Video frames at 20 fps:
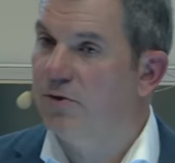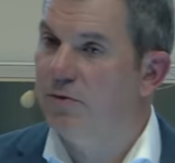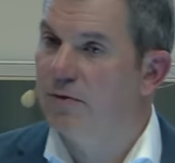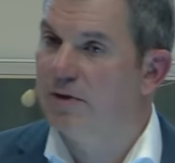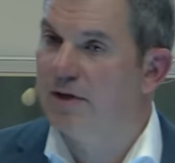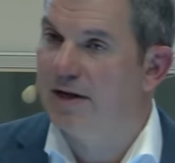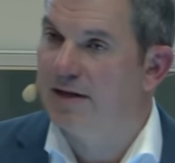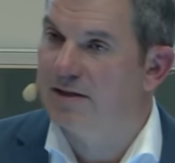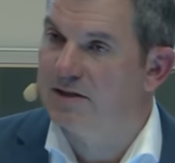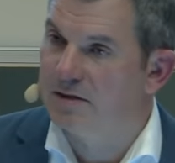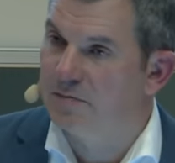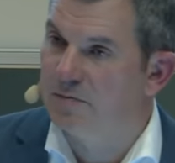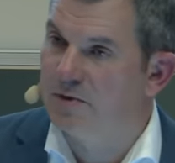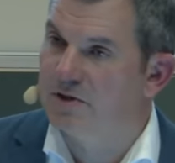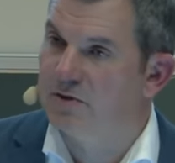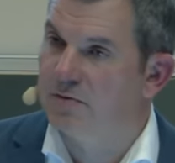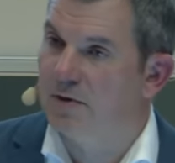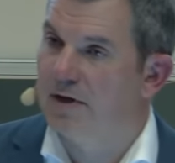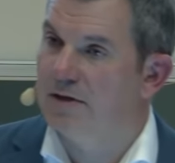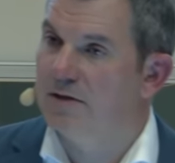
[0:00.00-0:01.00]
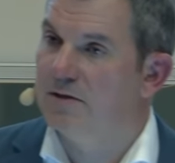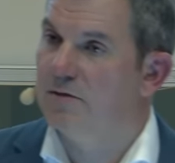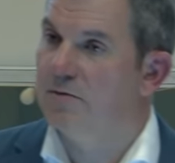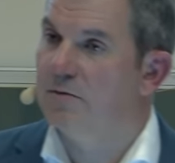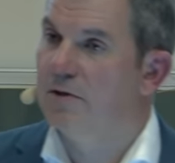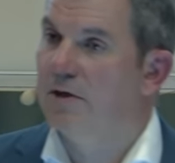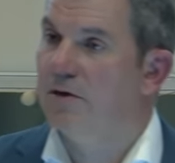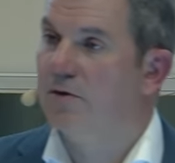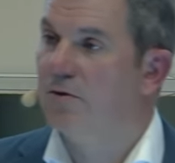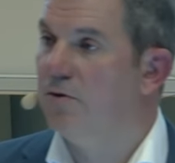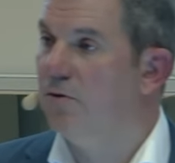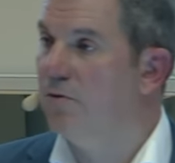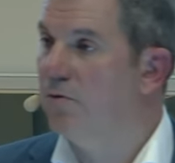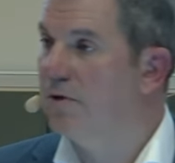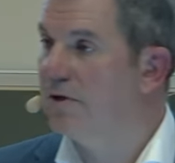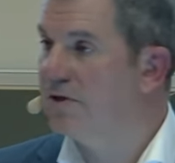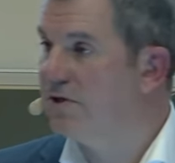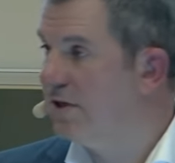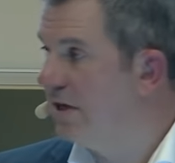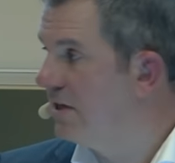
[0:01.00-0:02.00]
cure cancer, we are trying to
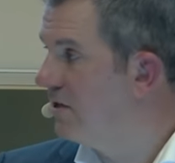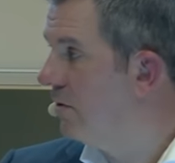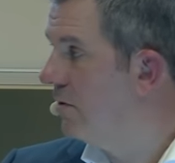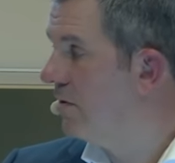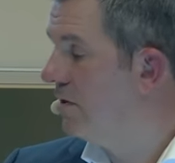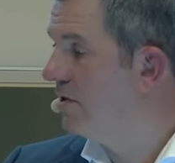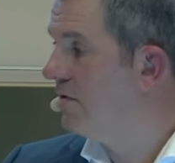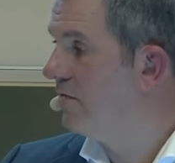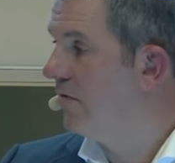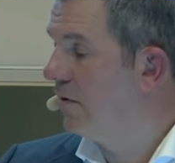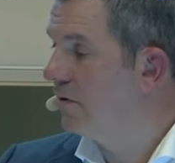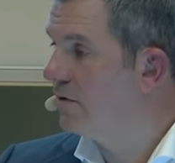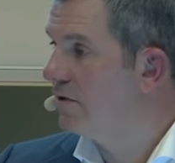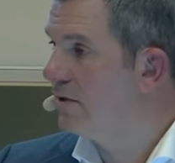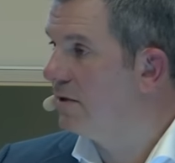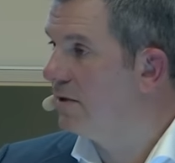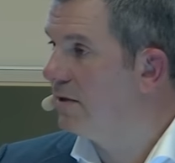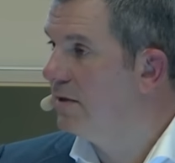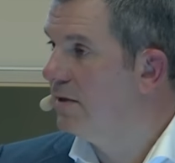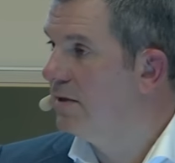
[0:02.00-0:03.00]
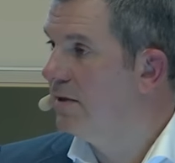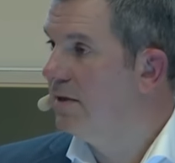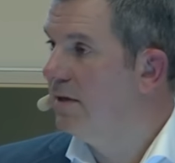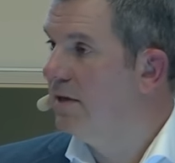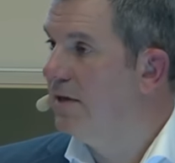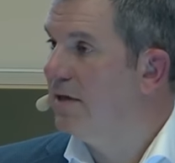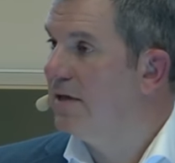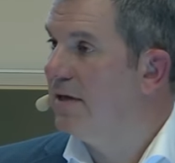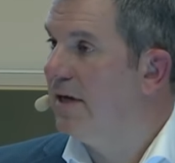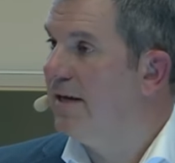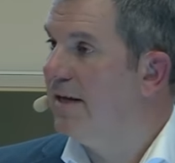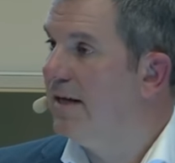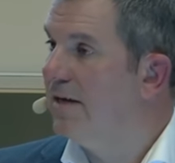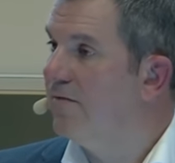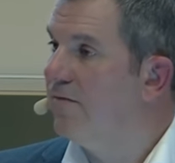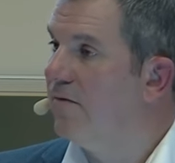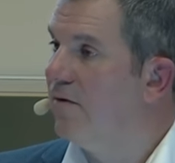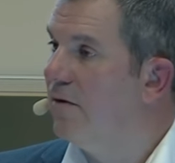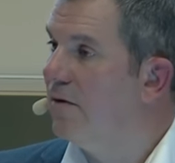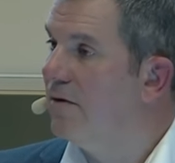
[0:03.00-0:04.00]
cure sexual dysfunction. And
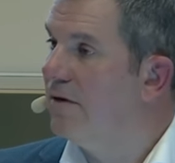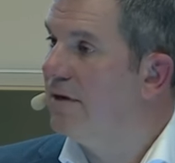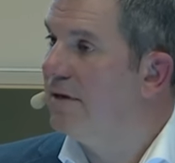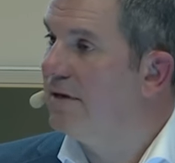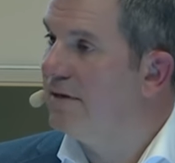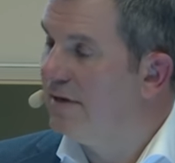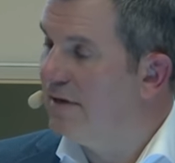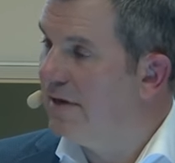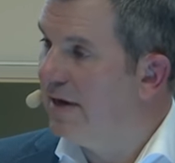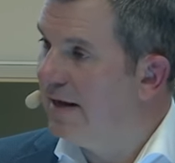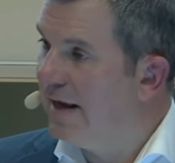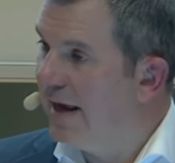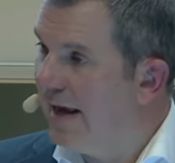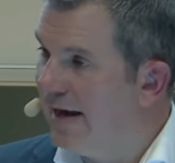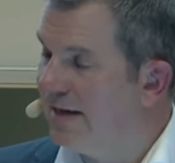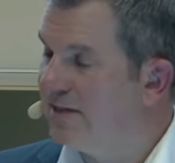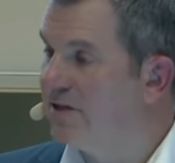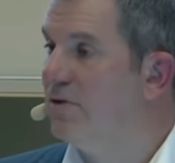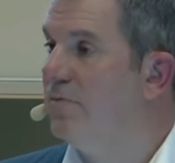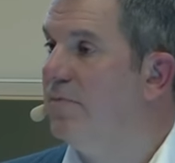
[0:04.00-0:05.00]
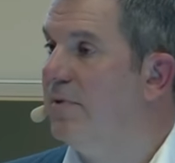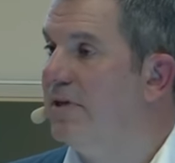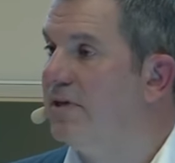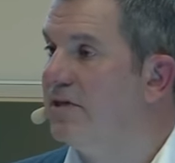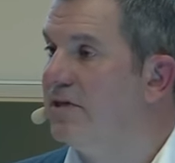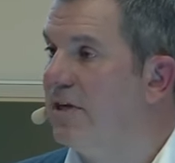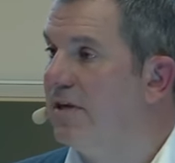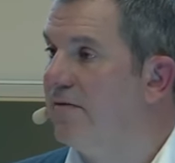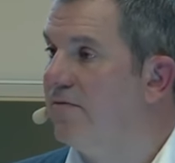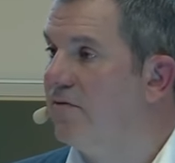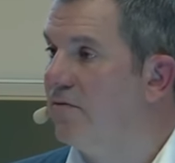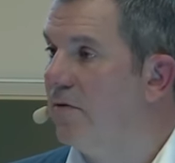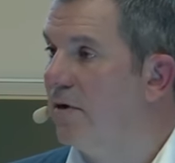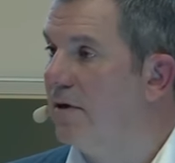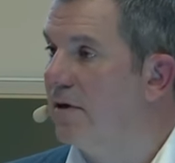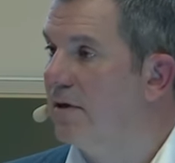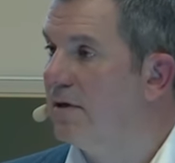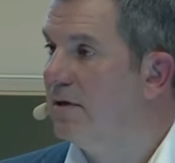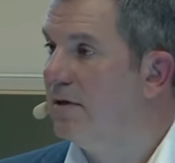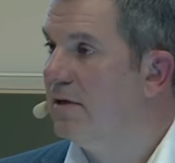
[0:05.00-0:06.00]
therefore, it has to be a safe
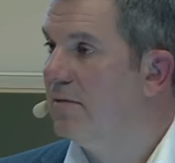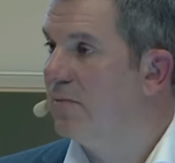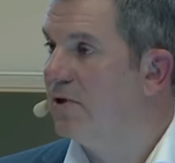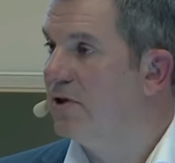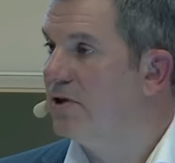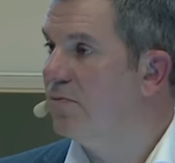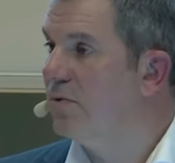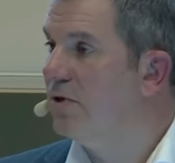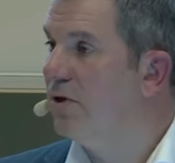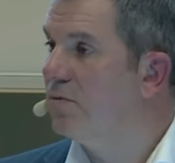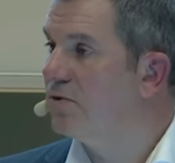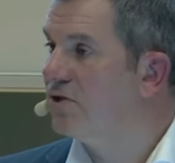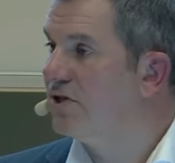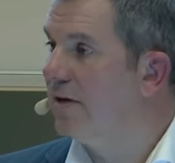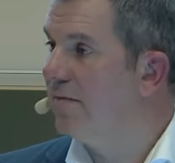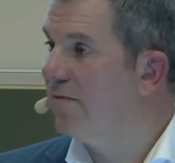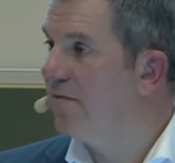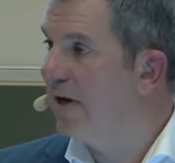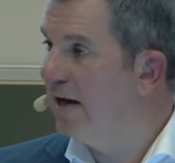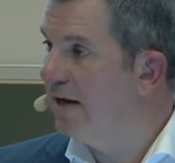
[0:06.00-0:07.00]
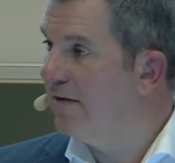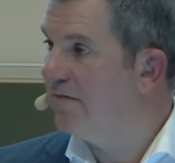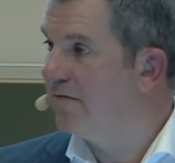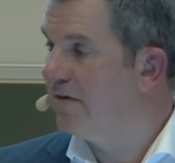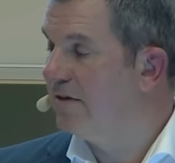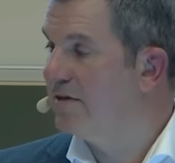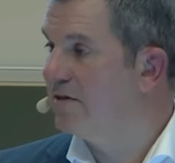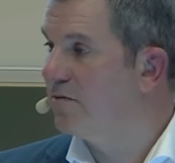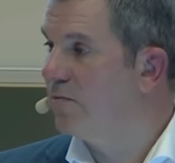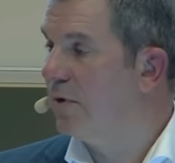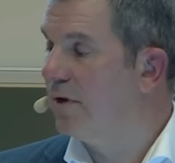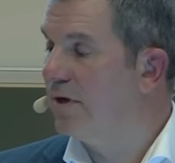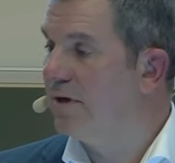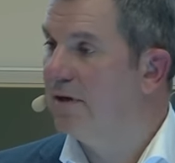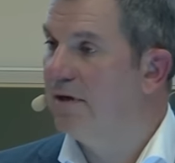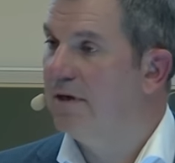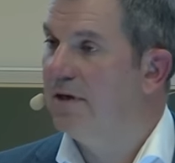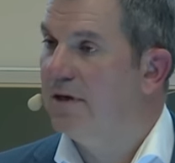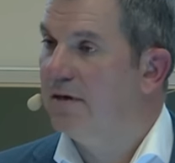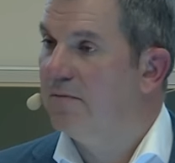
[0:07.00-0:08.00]
drug because we don't save life this way,
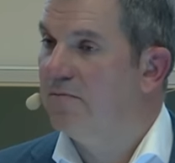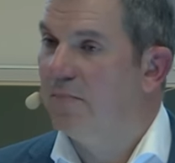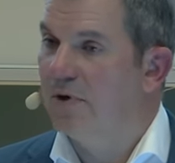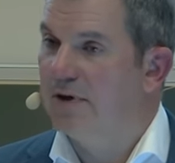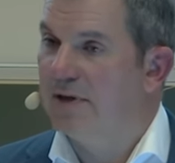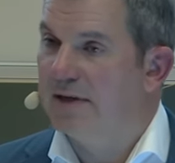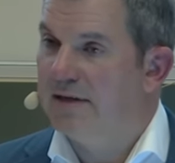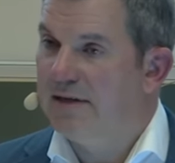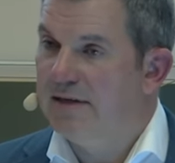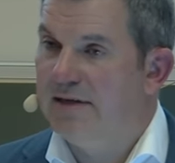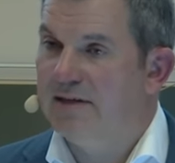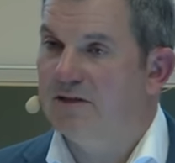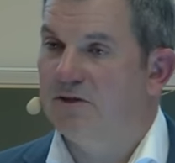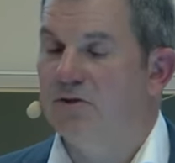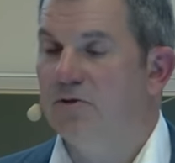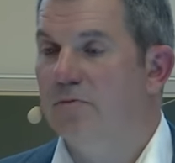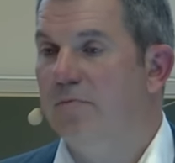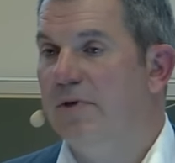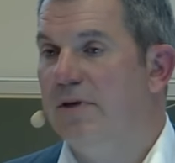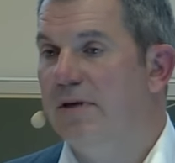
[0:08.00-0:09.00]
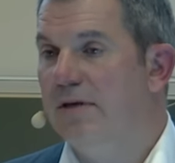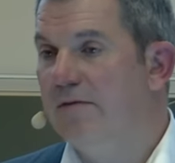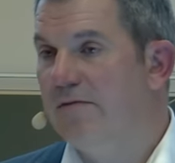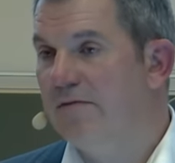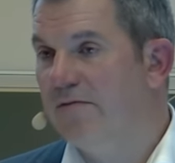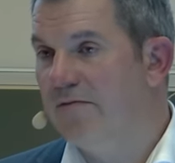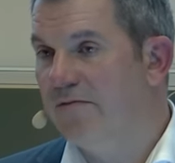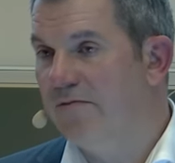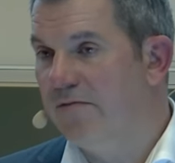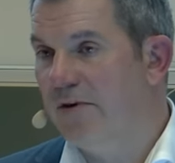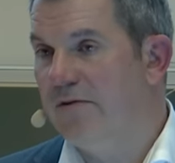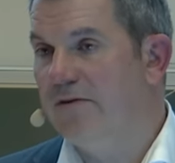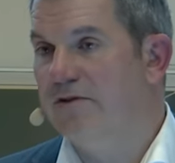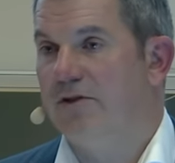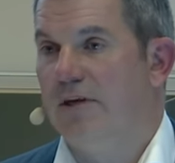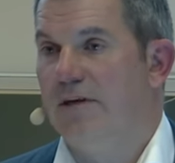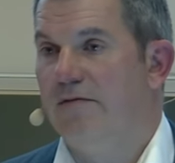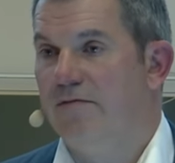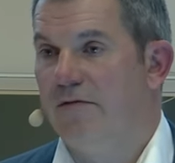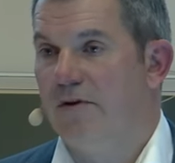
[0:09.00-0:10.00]
but it needs to be very
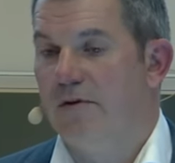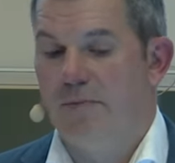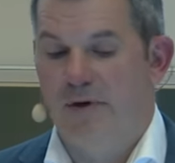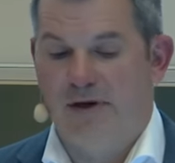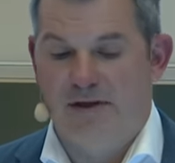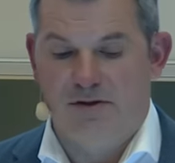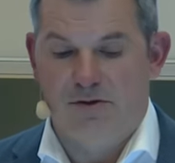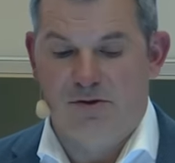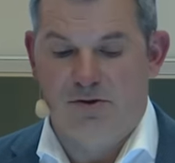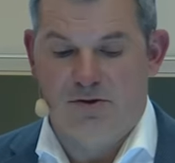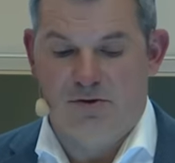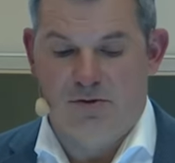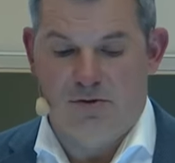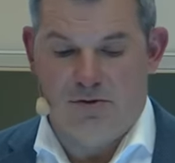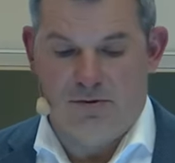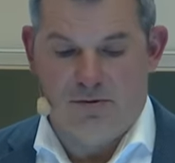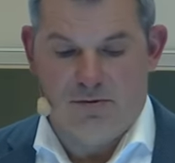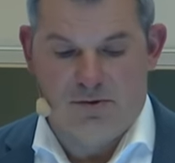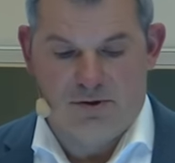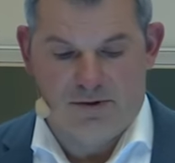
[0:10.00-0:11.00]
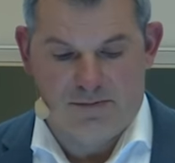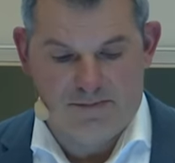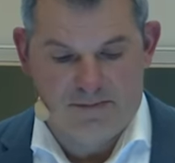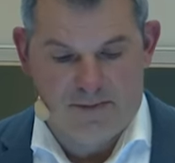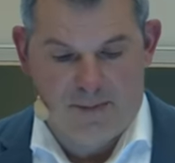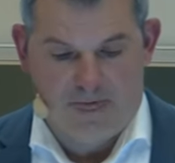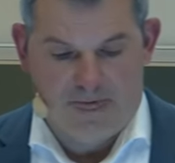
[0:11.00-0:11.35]
safe for the patients to use.